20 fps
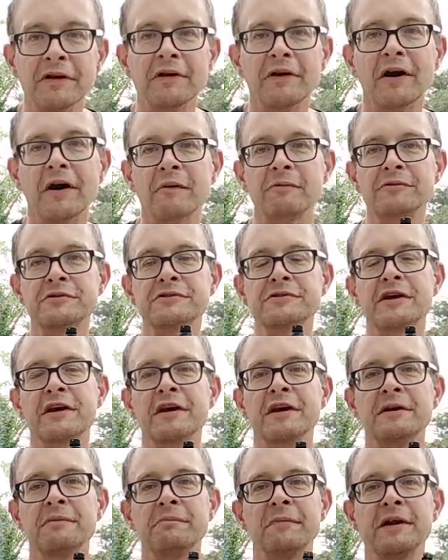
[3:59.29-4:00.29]
I would say,
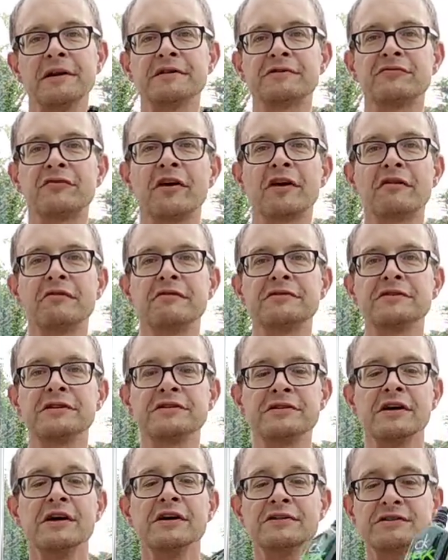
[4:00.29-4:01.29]
in men's
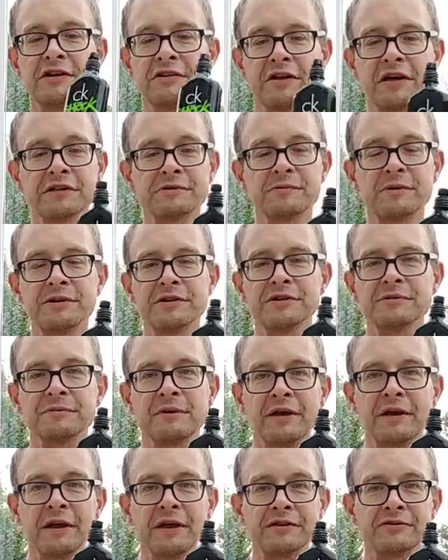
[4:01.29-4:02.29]
fragrances. So that's where this
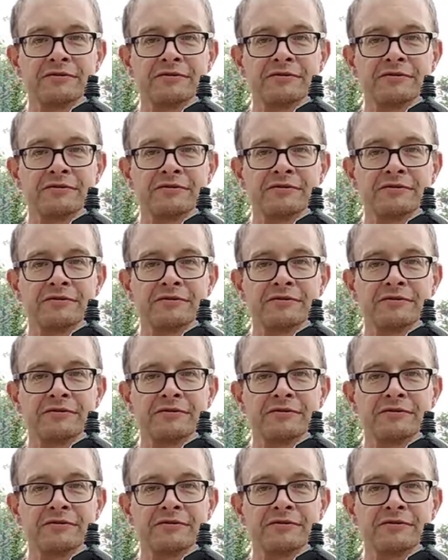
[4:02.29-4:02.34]
one gets